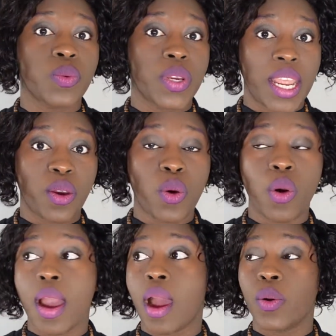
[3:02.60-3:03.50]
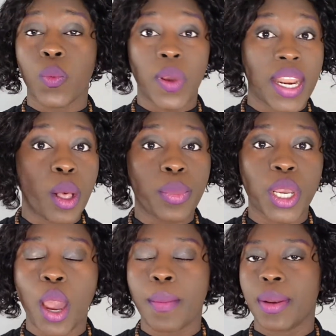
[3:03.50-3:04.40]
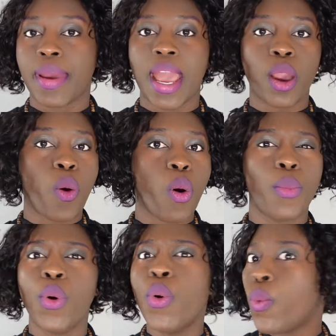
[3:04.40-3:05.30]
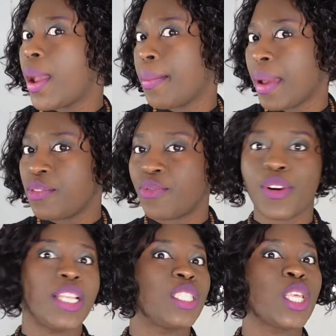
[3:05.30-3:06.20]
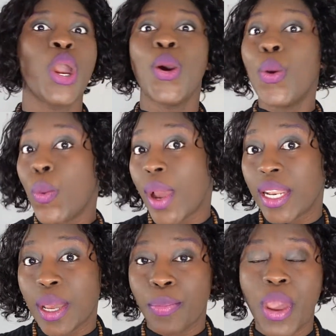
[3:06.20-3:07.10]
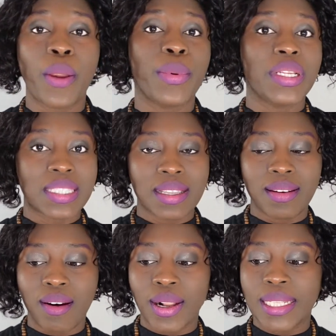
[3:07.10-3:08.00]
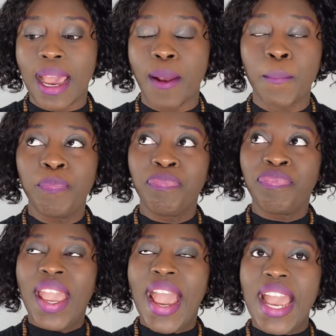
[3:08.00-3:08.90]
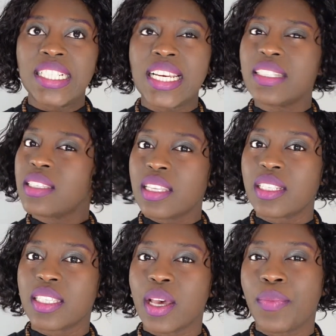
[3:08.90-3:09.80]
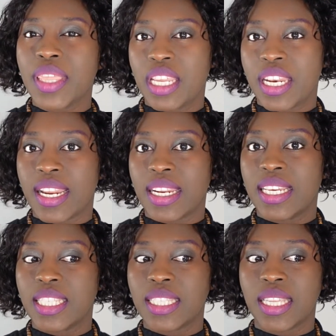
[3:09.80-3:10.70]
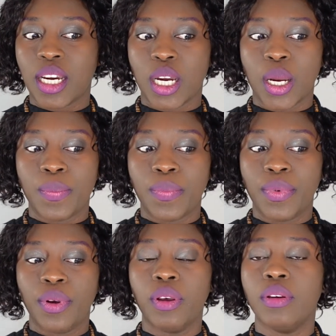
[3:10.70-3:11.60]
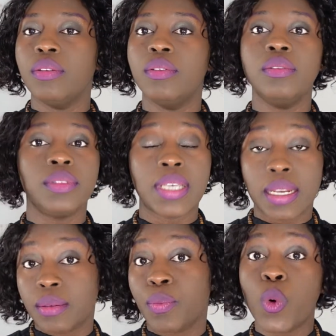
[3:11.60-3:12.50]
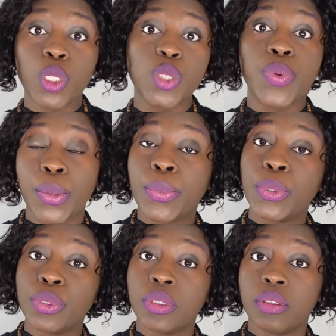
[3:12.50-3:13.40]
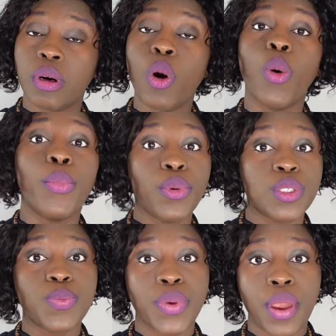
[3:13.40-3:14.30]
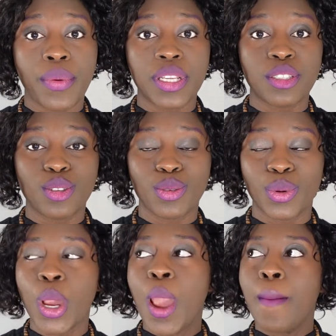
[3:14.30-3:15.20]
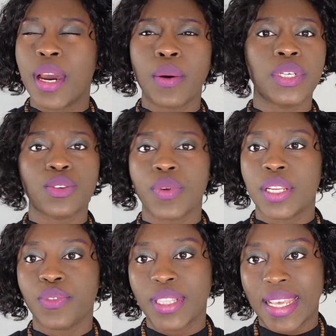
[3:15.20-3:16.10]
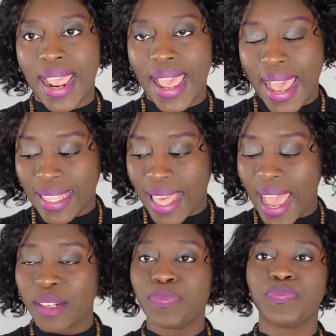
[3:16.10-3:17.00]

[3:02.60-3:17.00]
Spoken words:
when I go out, when I'll be coming back home, who were my friends, who were their parents and all that. And that is not something that is that most people or most parents do, but I was grateful that I had that.